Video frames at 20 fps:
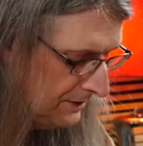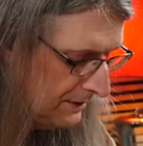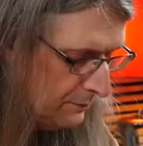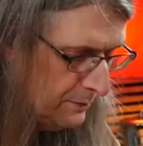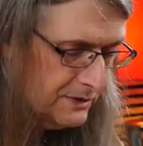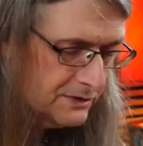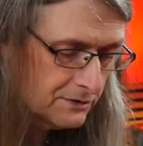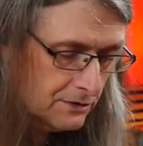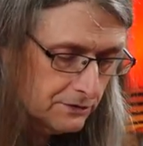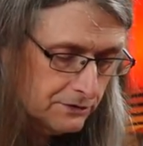Then
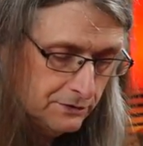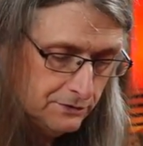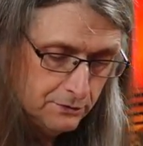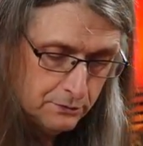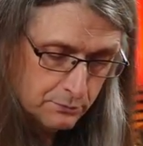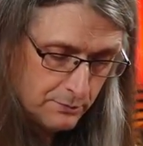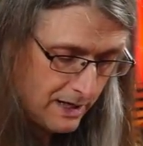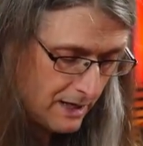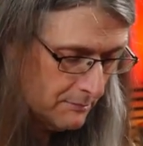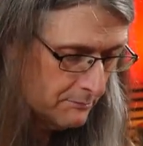we start the
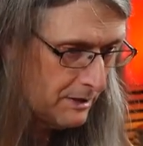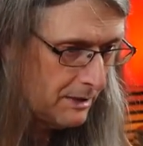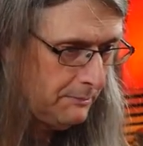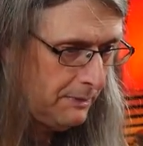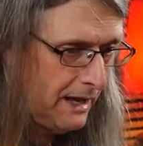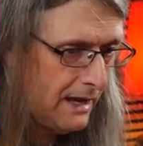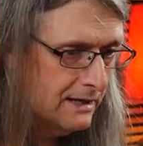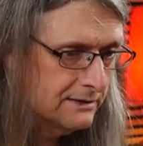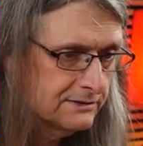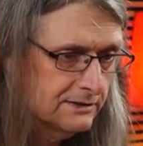new round by
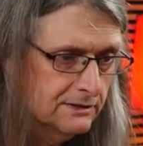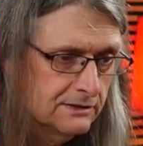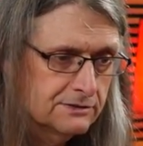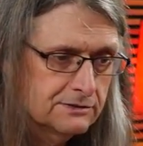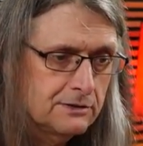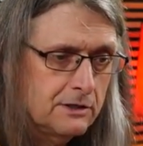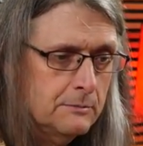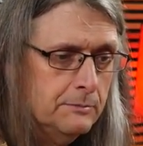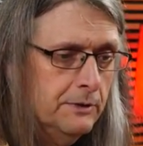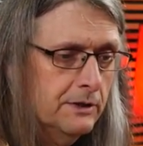passing the
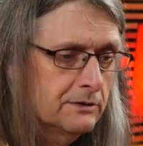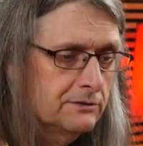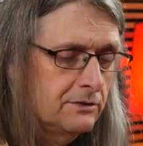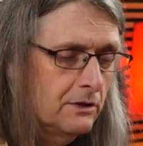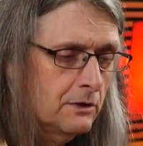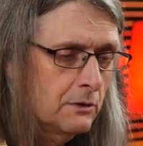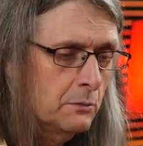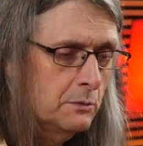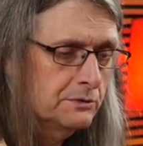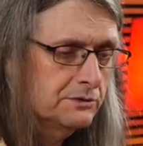start player token,